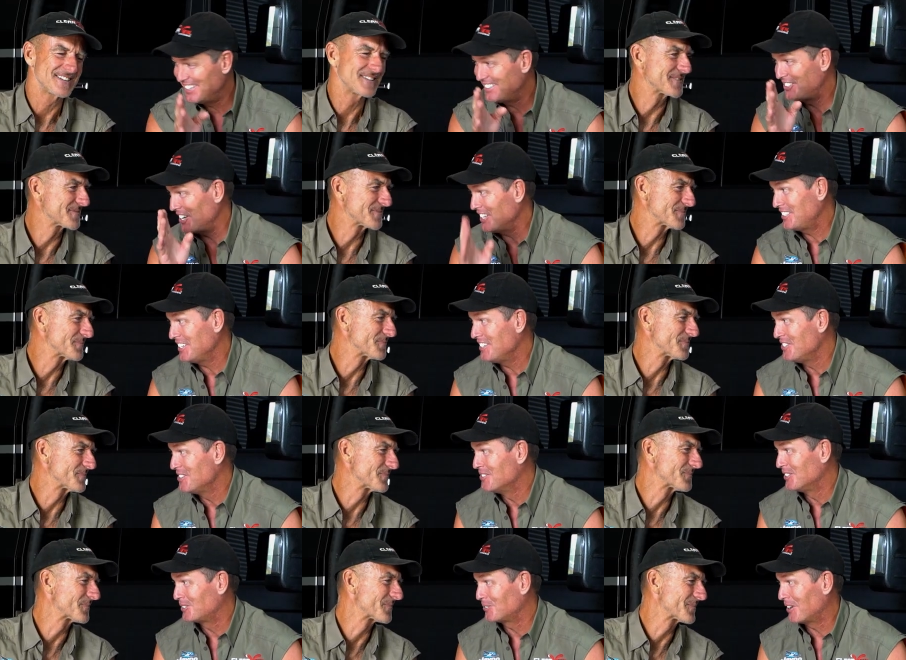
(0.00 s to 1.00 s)
Speaker 1: it, Jesse knew
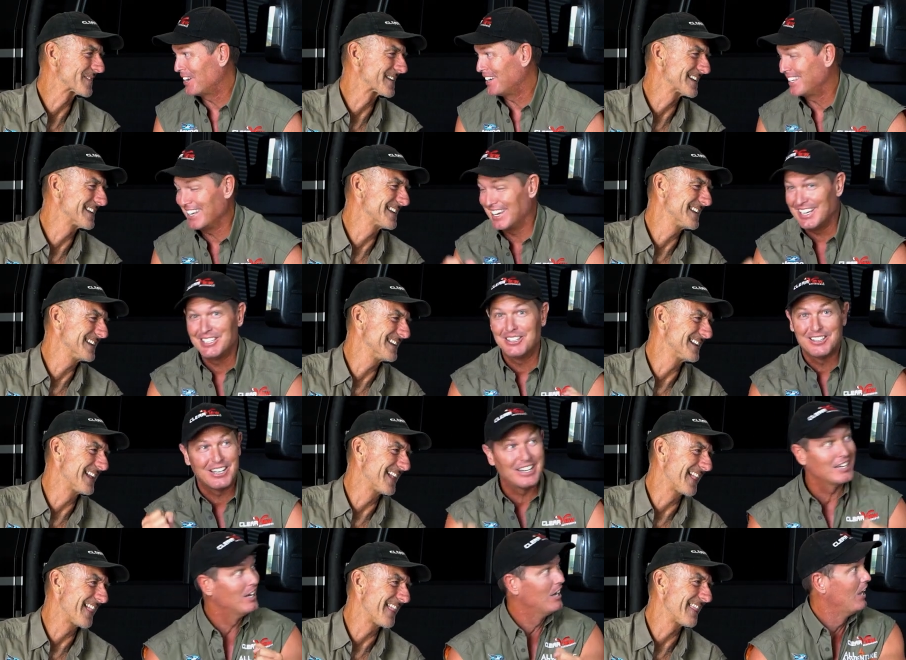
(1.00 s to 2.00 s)
which way to go. You're
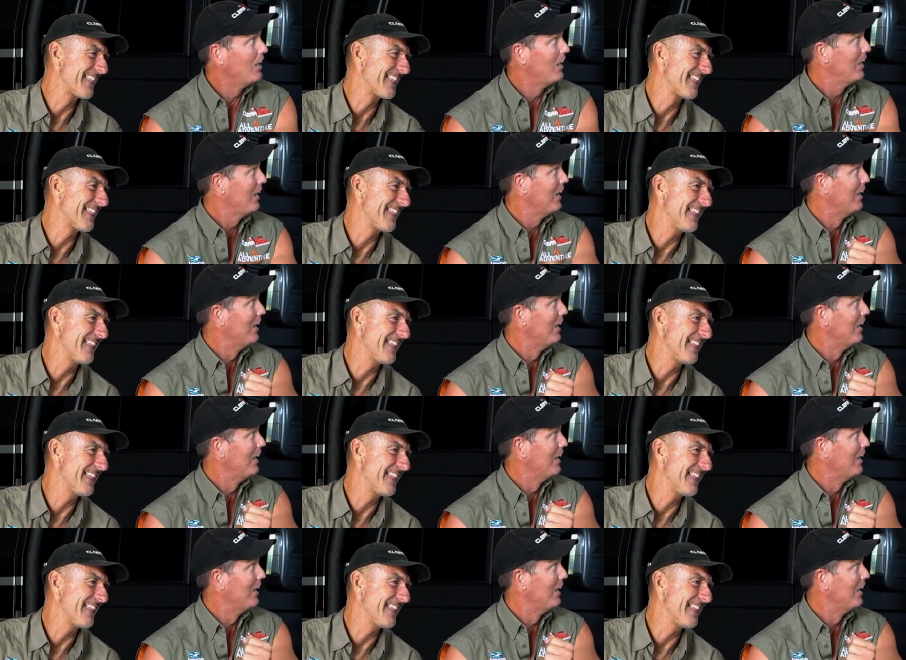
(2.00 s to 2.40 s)
like, huh?